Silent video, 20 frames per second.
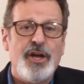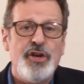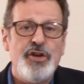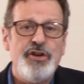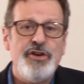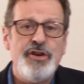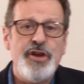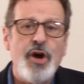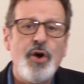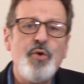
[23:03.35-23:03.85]

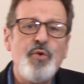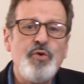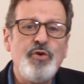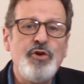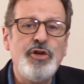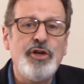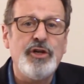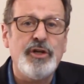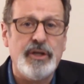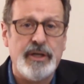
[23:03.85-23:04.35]
no
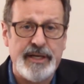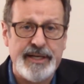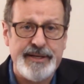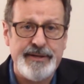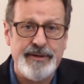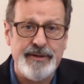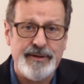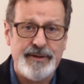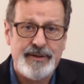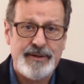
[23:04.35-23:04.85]

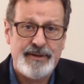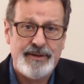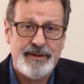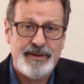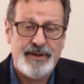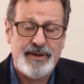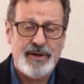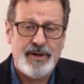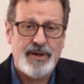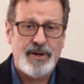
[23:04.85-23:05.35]
good
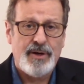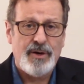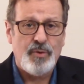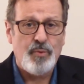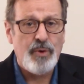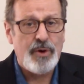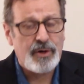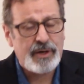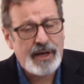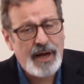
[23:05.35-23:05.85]

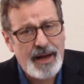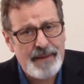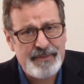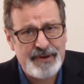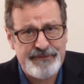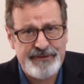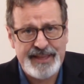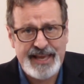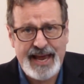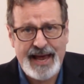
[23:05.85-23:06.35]
will come
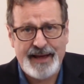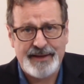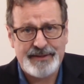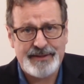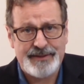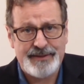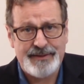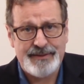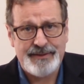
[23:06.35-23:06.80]
of that.